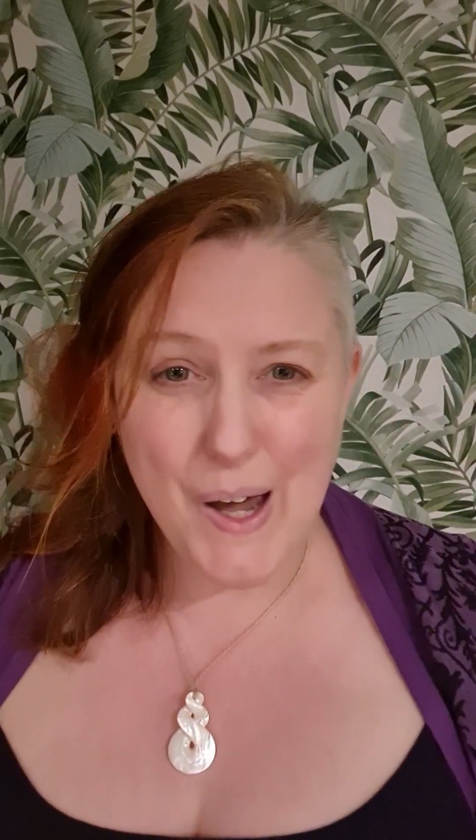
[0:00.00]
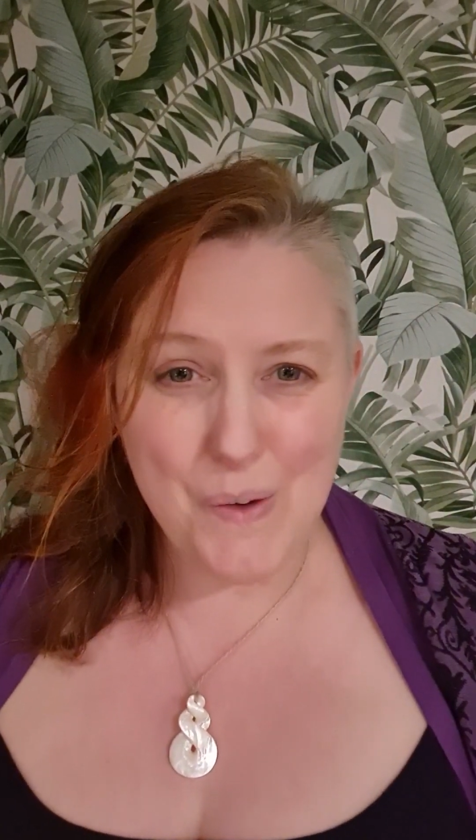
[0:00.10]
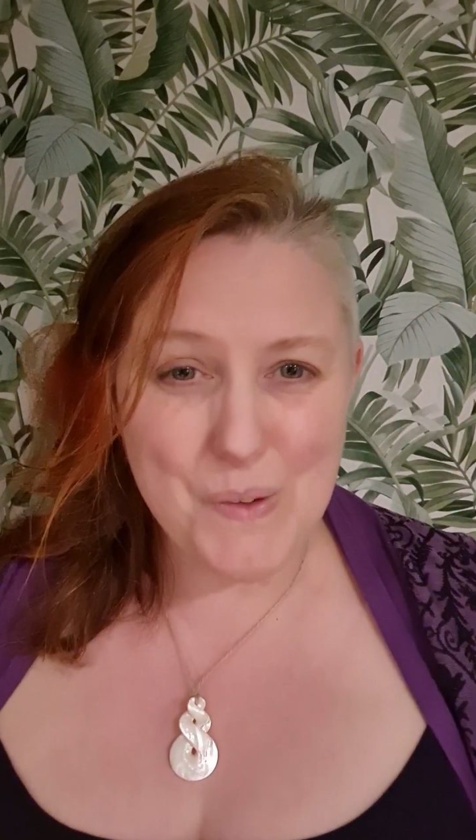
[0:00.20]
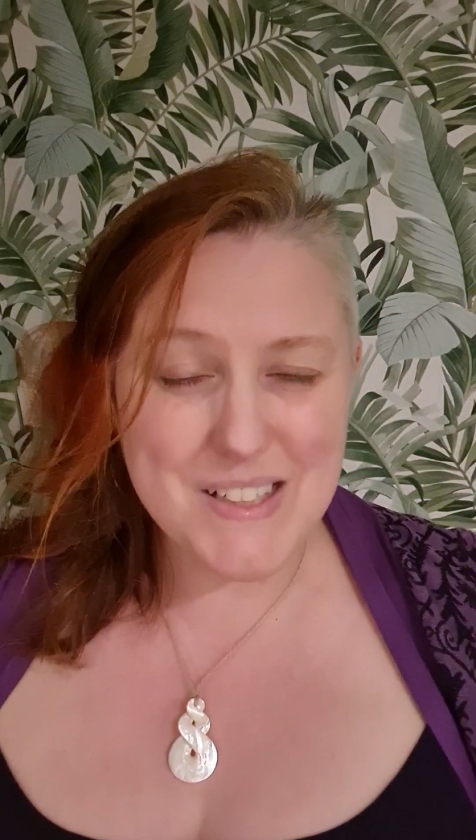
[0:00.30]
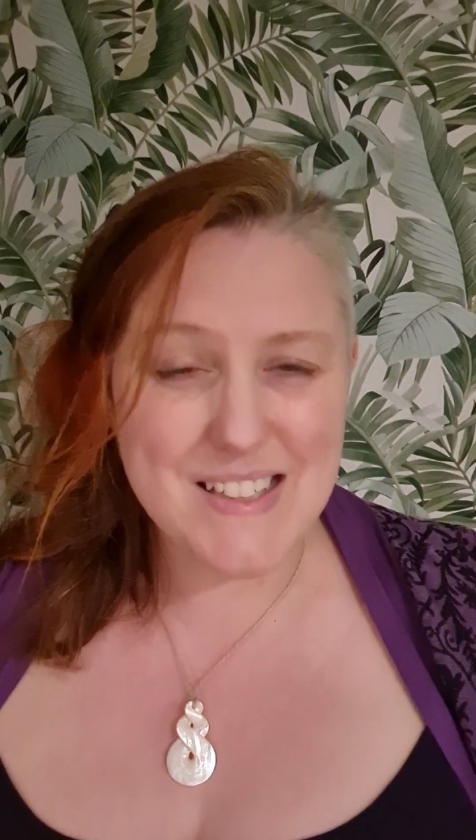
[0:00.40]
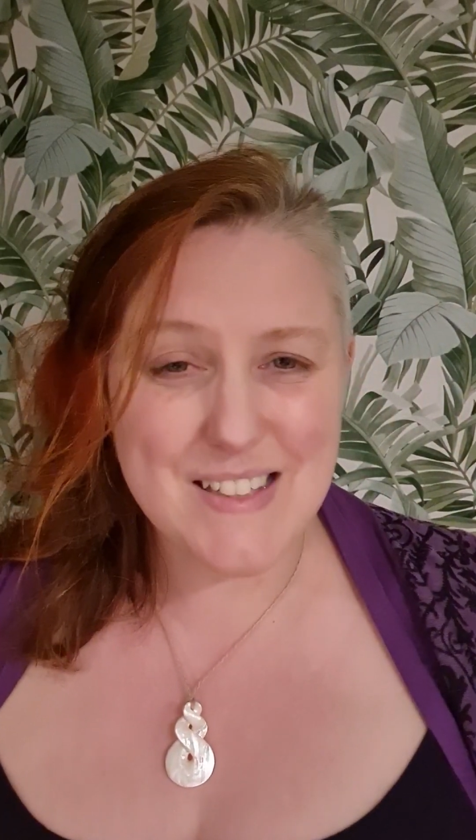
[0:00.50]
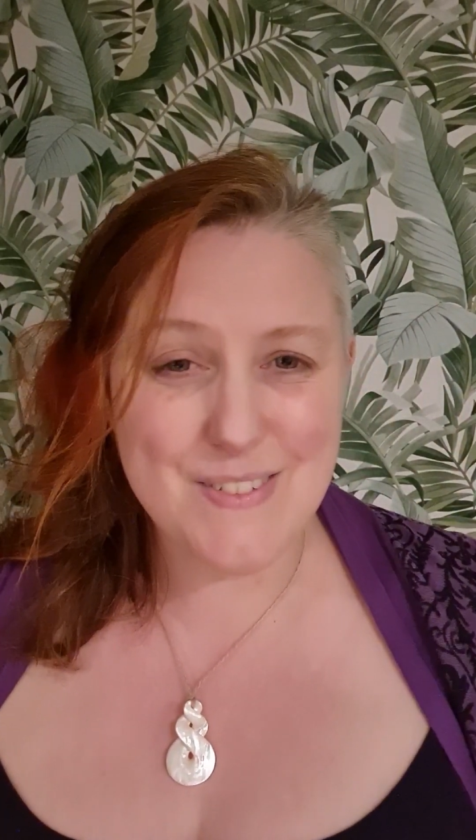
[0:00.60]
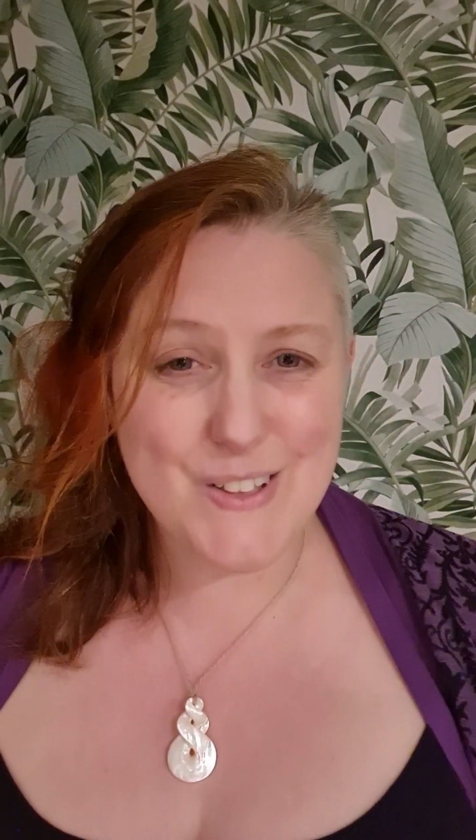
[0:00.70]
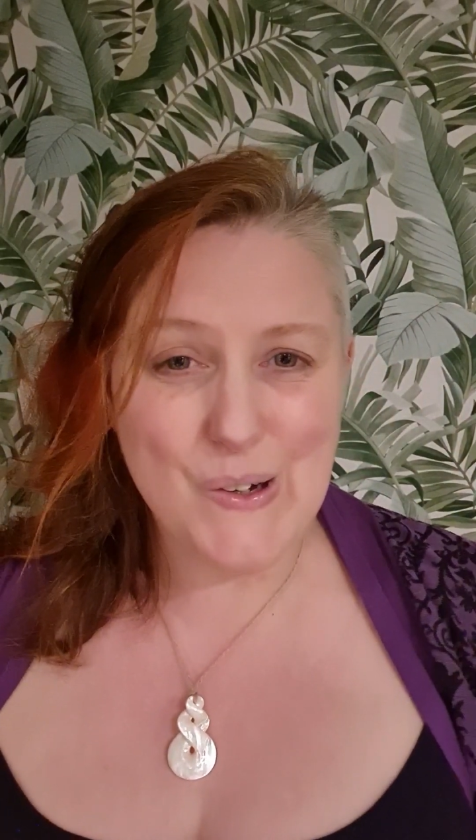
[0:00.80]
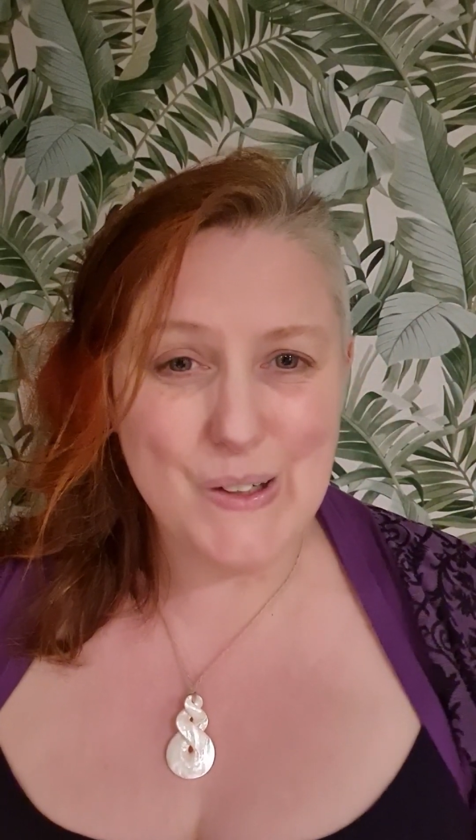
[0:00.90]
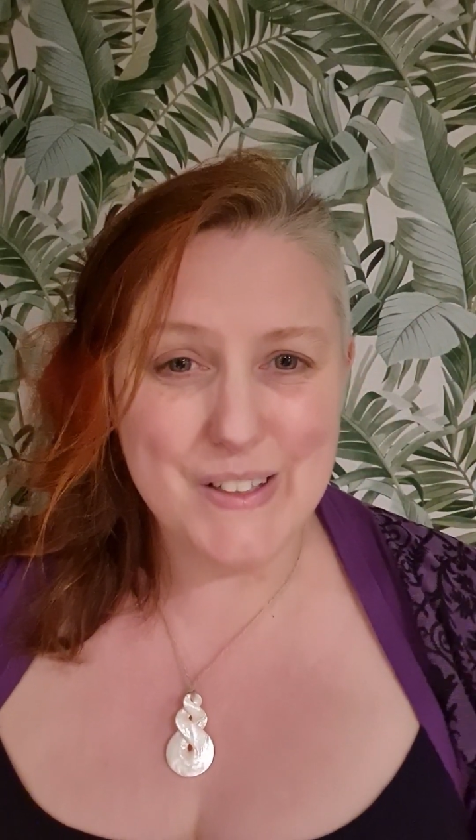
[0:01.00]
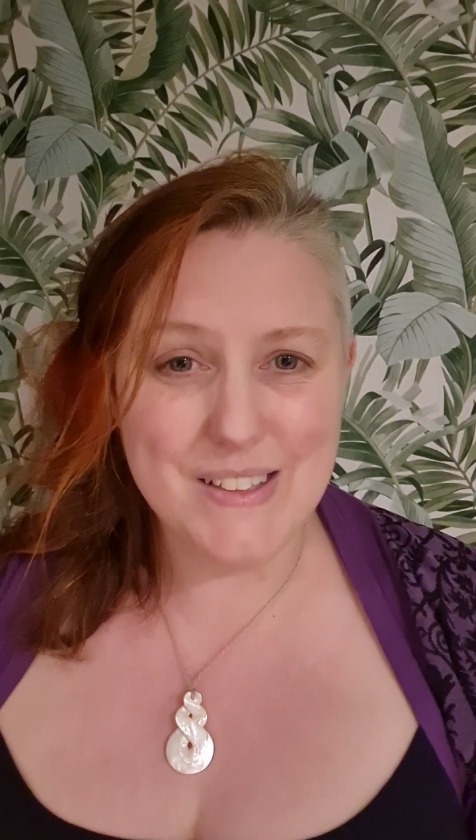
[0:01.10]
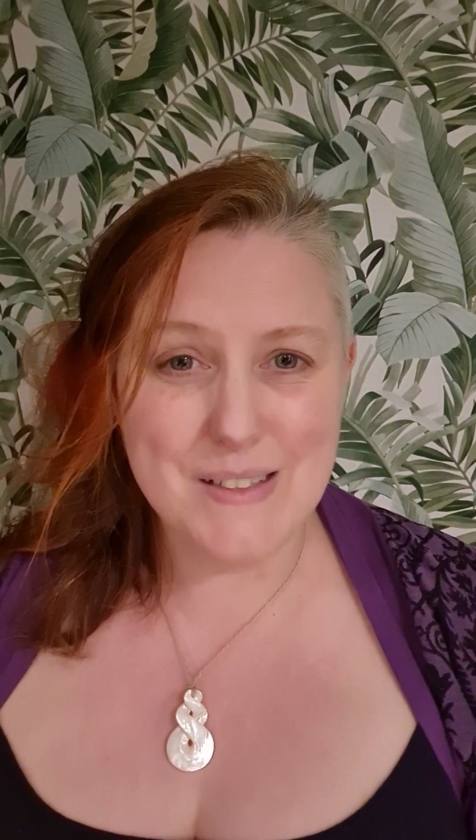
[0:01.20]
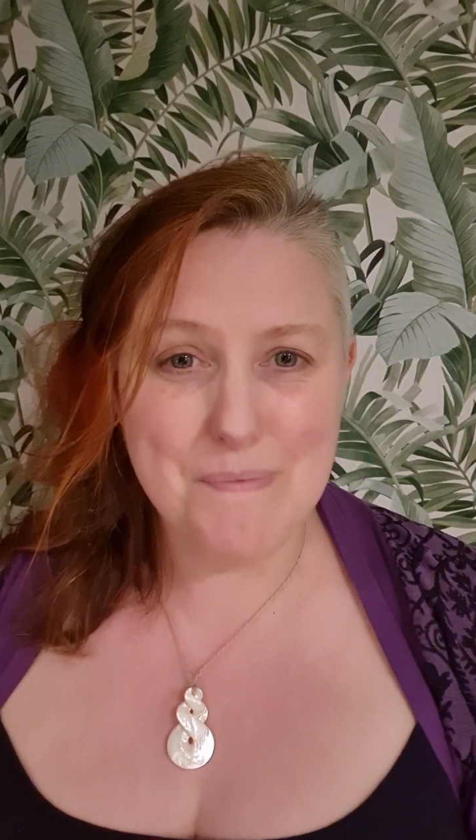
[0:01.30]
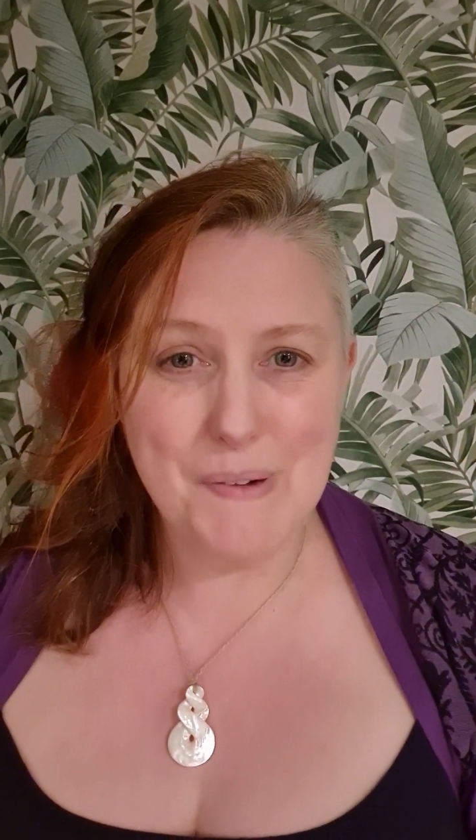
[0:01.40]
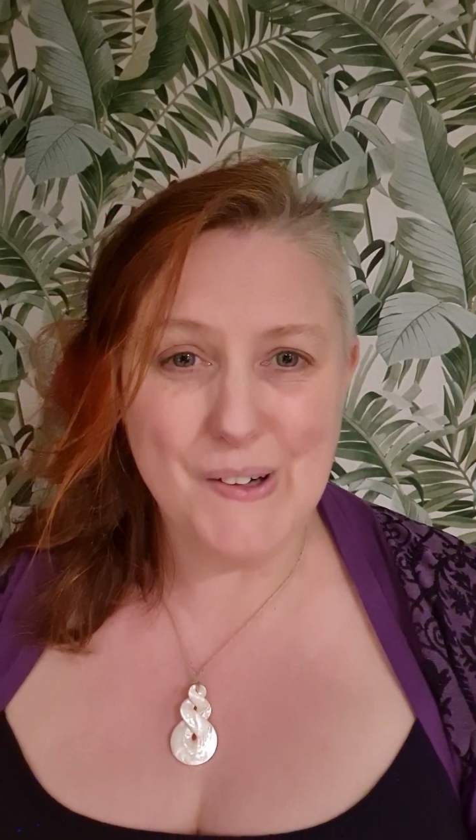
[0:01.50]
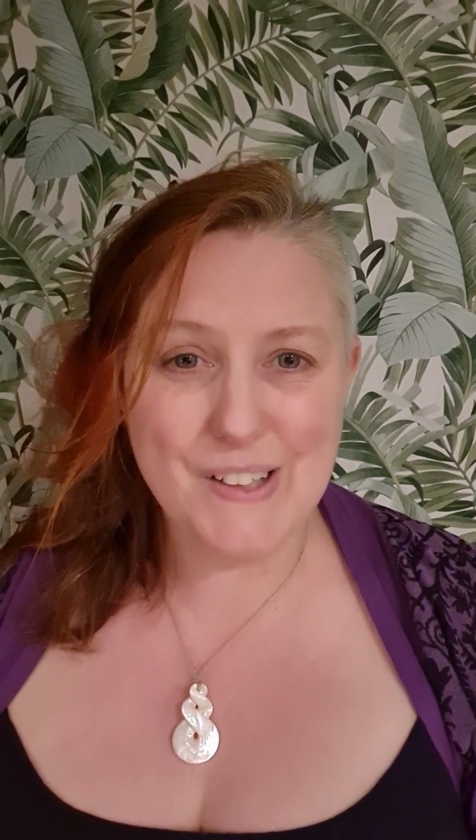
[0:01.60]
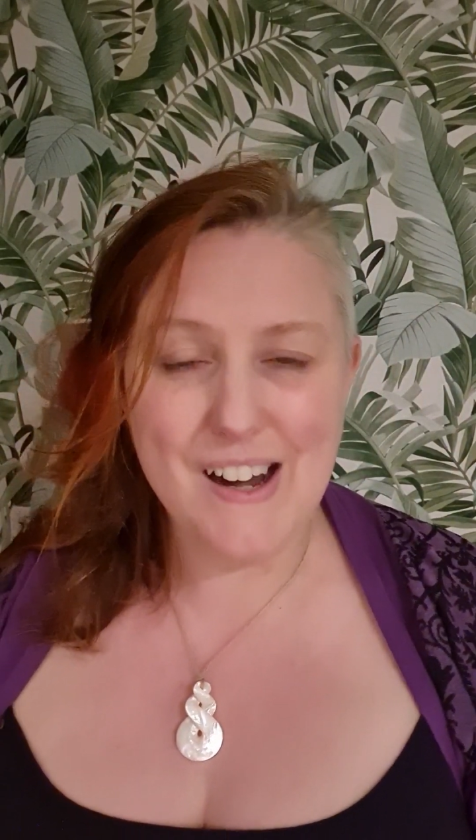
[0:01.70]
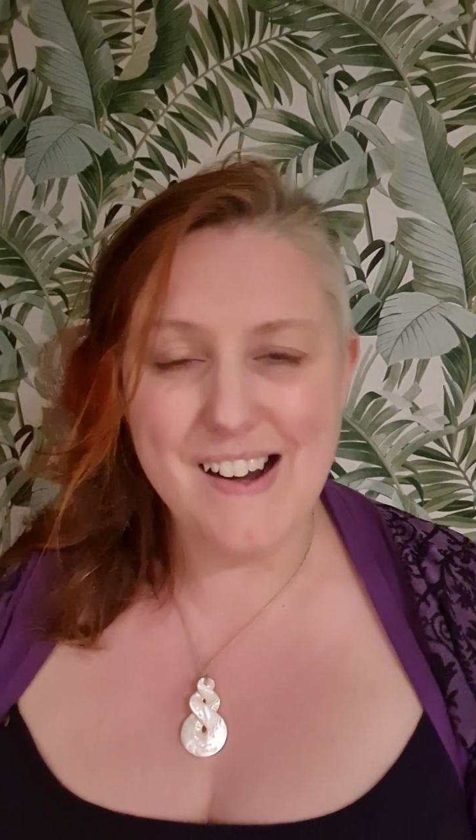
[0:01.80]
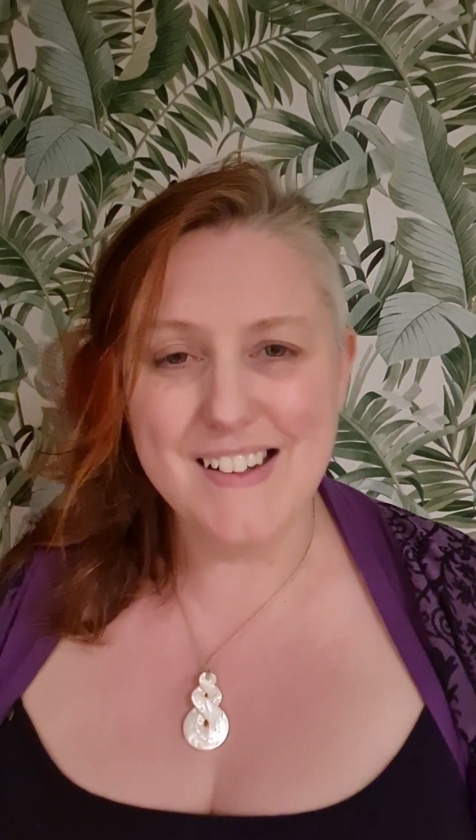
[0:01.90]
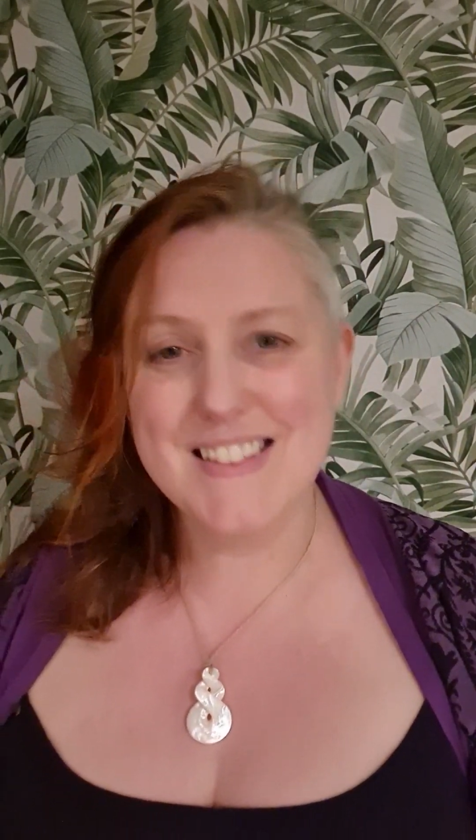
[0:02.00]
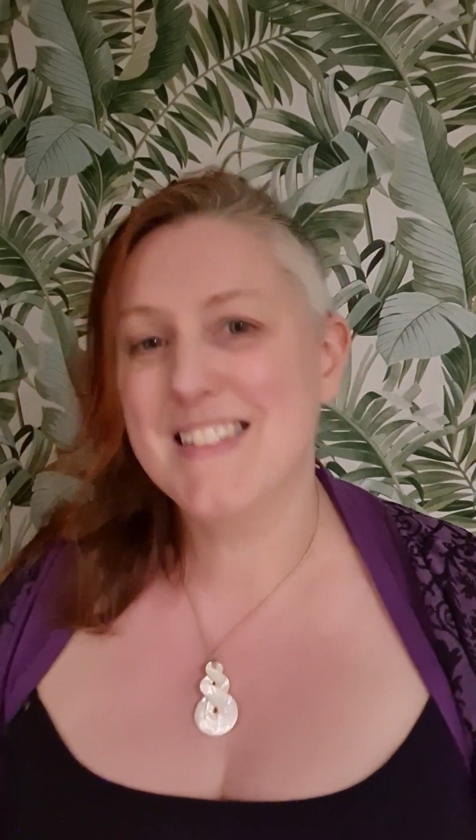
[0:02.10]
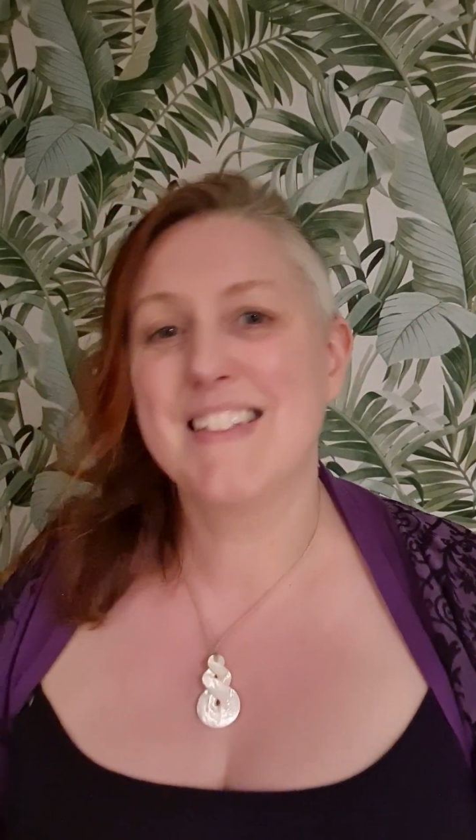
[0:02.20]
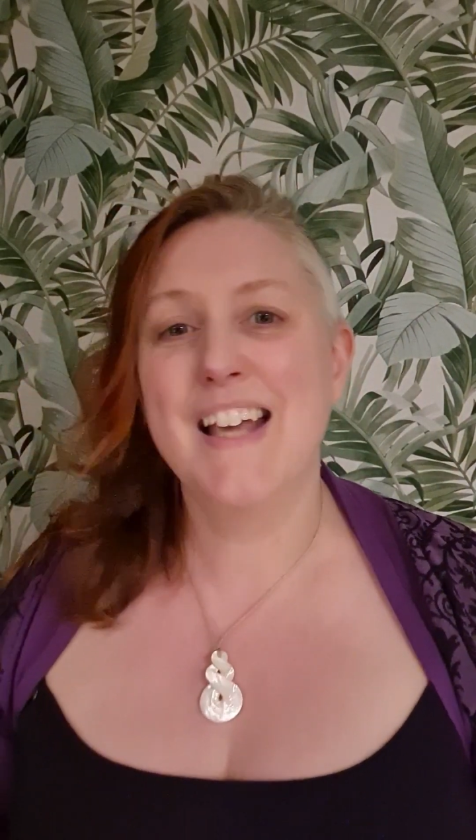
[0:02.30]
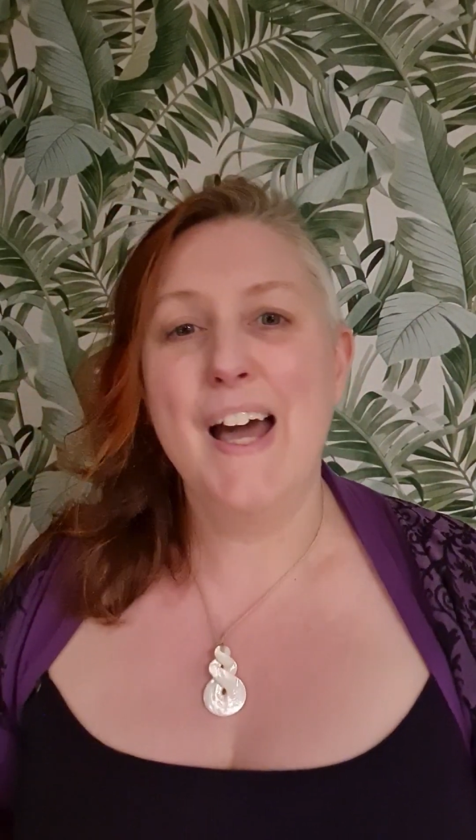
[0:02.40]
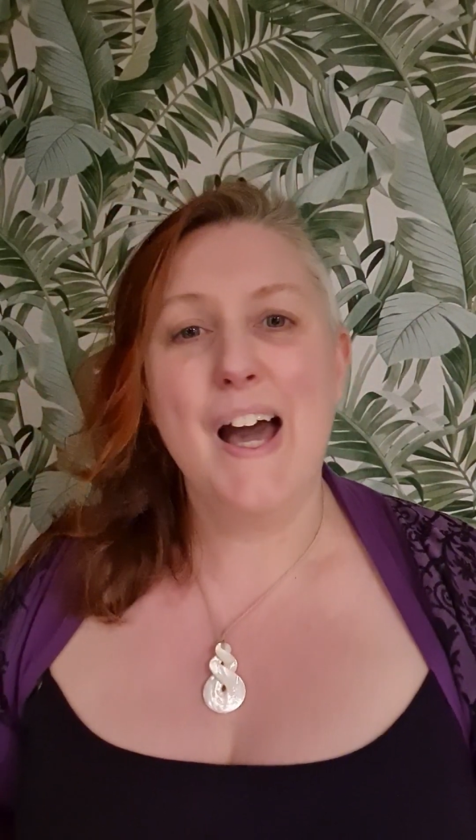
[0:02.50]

Witches of Scotland podcasts.